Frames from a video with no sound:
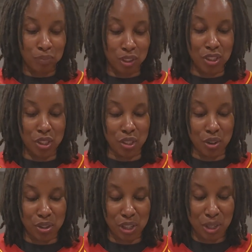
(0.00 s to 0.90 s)
This is their
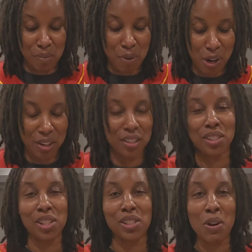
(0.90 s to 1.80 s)
selling point, is
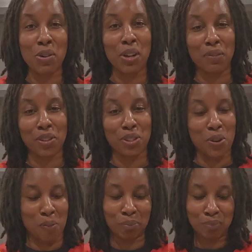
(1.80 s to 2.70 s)
this donut for sure.